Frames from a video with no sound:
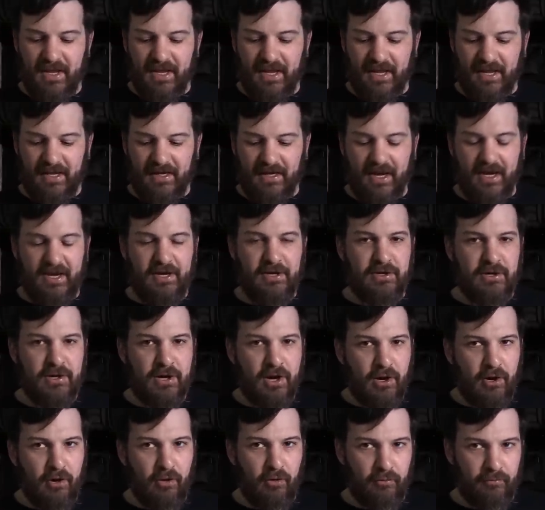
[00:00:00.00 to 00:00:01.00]
And I
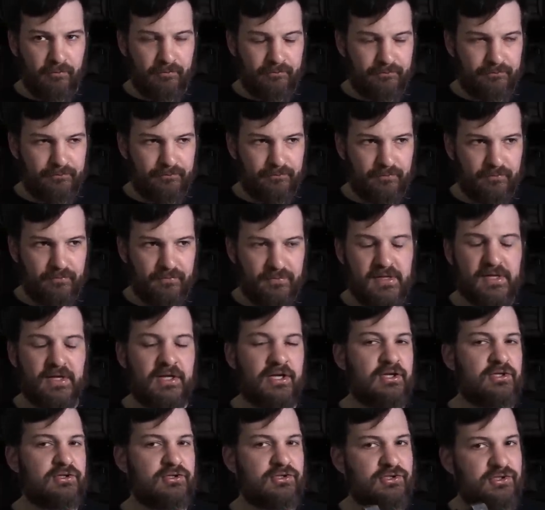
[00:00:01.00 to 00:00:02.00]
know that a
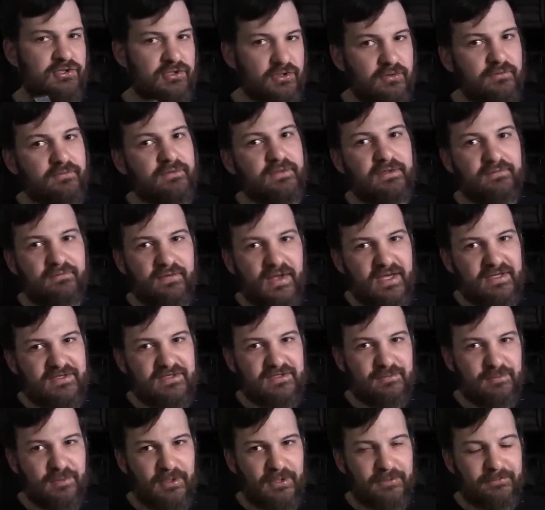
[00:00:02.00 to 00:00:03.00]
conservative
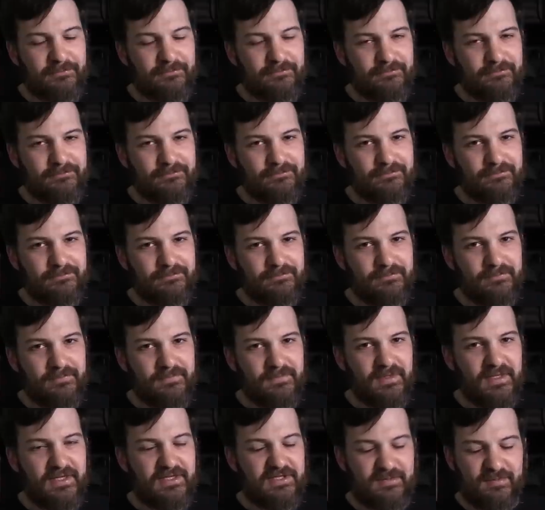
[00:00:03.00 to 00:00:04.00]
estimate
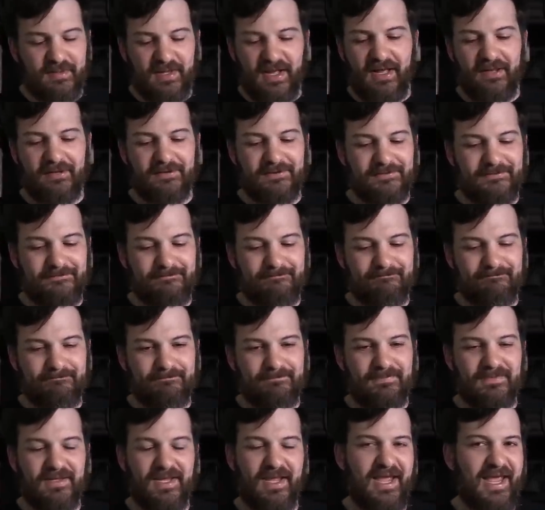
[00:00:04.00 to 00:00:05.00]
is about
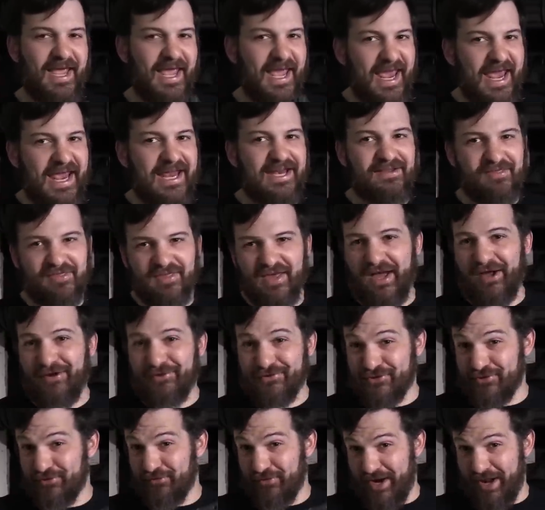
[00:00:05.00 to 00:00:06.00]

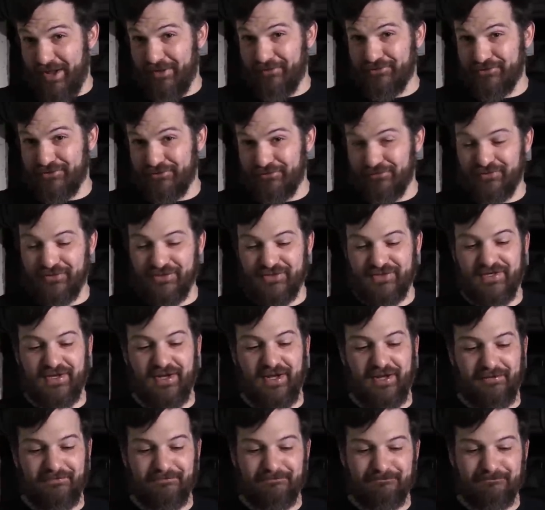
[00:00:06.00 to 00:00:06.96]
8,000 rounds through this gun,